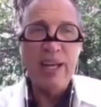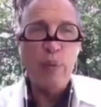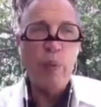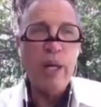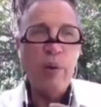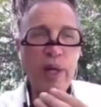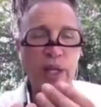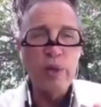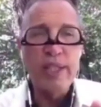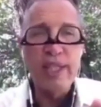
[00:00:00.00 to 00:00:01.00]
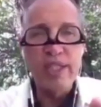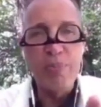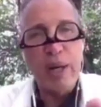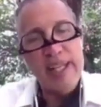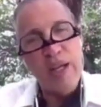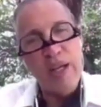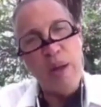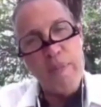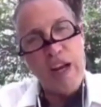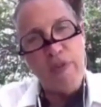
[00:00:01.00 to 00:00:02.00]
that we would use this money that
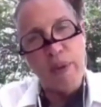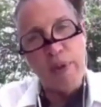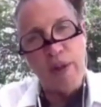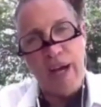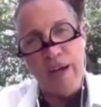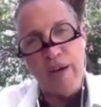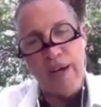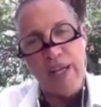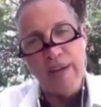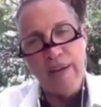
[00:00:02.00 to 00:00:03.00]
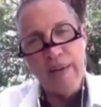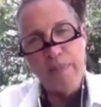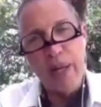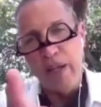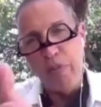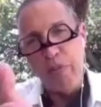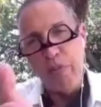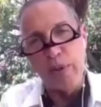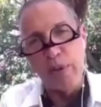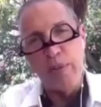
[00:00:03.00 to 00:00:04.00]
we make from the lottery by all the
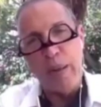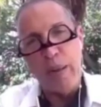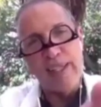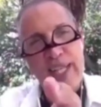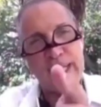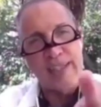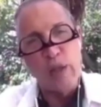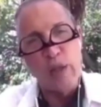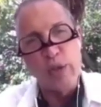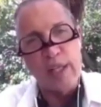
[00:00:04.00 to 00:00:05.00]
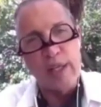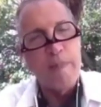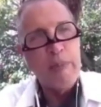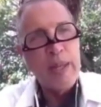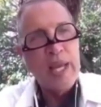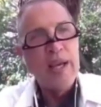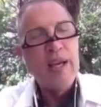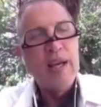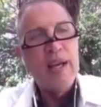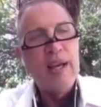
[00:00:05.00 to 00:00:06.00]
people buying tickets and losing
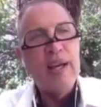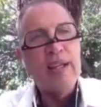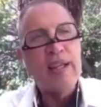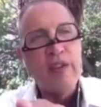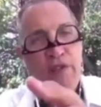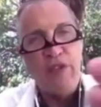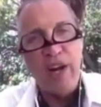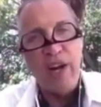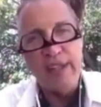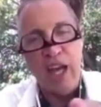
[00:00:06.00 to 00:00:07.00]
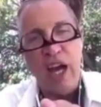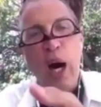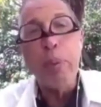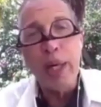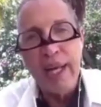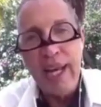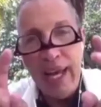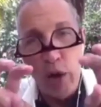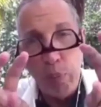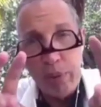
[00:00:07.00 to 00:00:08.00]
to
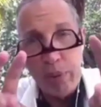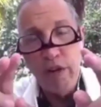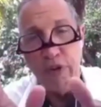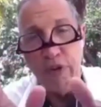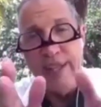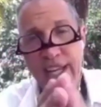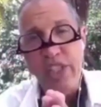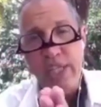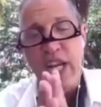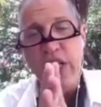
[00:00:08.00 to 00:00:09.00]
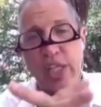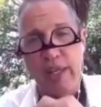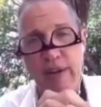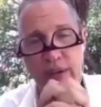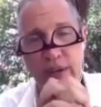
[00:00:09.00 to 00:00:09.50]
help fund education.